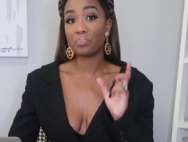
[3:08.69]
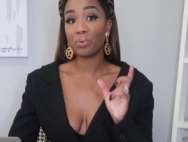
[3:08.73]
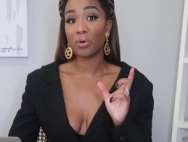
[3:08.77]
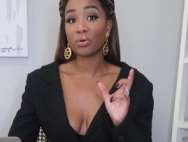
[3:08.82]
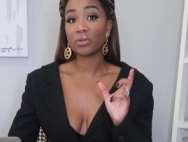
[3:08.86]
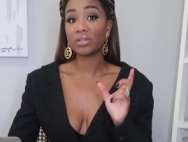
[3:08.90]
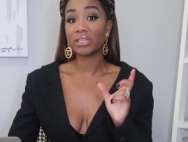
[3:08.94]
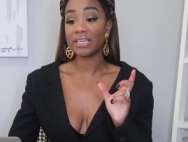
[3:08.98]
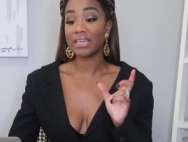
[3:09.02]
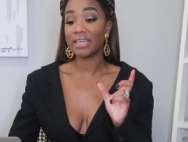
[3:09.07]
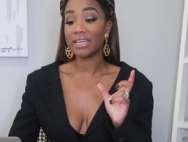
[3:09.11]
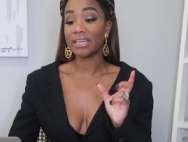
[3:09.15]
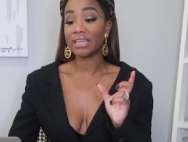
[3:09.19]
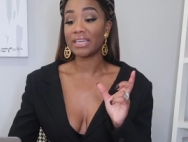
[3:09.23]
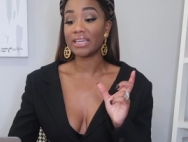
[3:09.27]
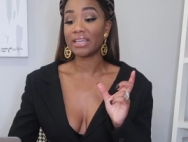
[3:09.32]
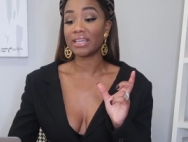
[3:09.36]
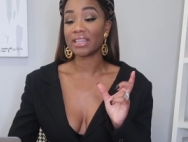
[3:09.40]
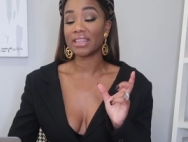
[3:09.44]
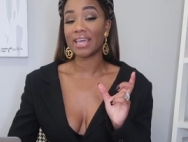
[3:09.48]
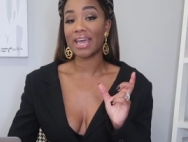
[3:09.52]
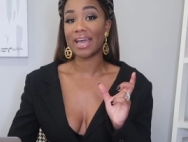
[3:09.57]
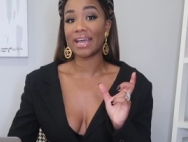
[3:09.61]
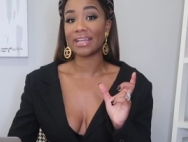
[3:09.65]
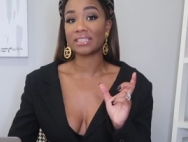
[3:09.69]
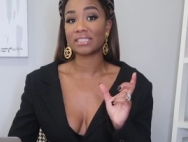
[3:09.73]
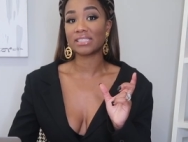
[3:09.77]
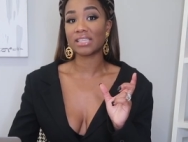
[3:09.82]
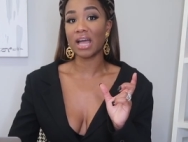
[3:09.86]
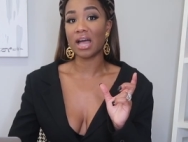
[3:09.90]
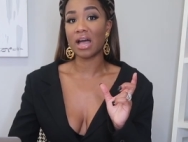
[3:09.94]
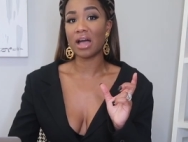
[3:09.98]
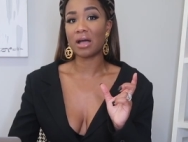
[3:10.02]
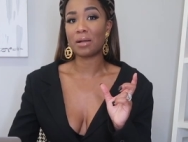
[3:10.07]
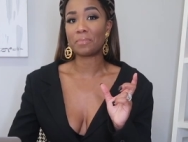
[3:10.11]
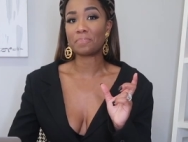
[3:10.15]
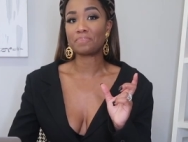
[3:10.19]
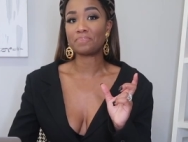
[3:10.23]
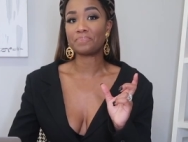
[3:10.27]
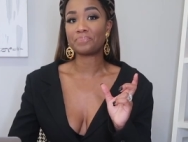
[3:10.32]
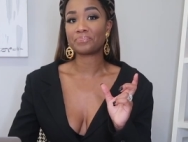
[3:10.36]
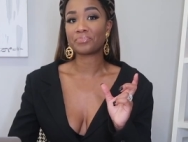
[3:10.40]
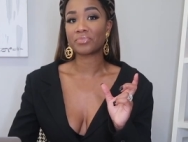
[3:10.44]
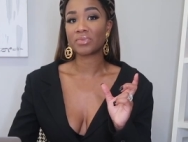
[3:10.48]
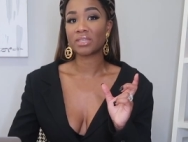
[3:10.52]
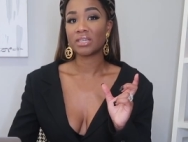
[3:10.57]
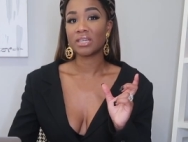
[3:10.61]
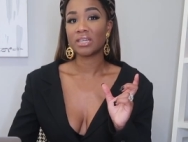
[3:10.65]
bullied that's
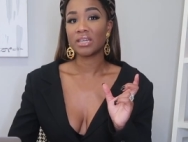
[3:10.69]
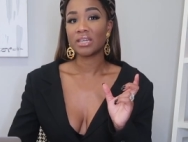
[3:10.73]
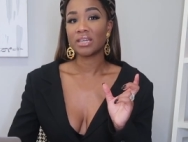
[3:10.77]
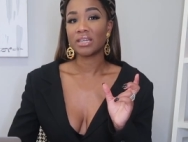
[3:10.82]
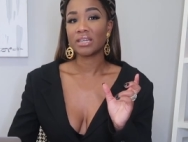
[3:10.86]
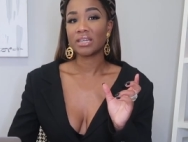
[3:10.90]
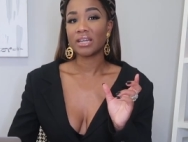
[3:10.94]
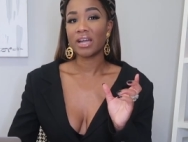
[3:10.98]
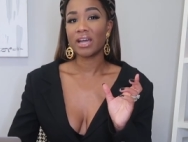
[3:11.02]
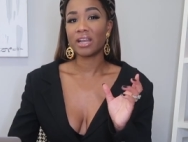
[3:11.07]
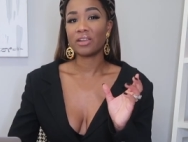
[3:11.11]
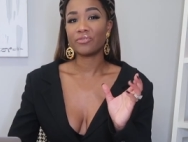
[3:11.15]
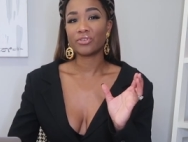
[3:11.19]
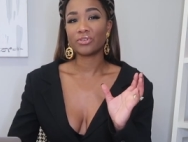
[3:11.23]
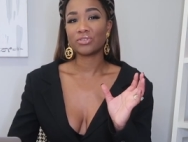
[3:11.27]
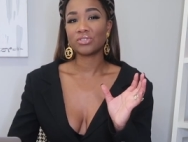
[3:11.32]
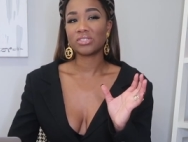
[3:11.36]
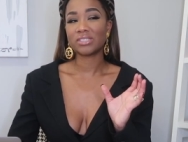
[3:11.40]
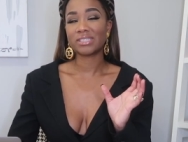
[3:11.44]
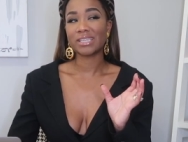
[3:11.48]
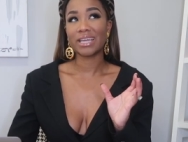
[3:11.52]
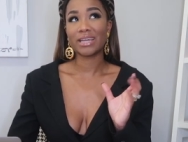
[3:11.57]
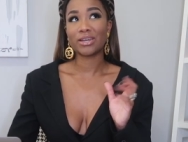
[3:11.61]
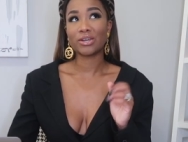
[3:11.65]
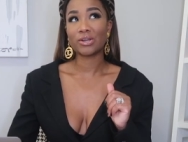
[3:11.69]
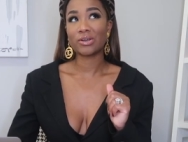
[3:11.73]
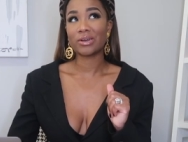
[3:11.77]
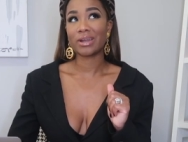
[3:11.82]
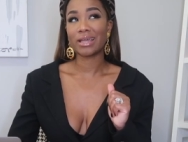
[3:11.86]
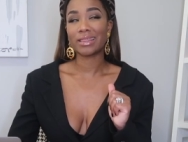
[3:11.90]
kind of your standard.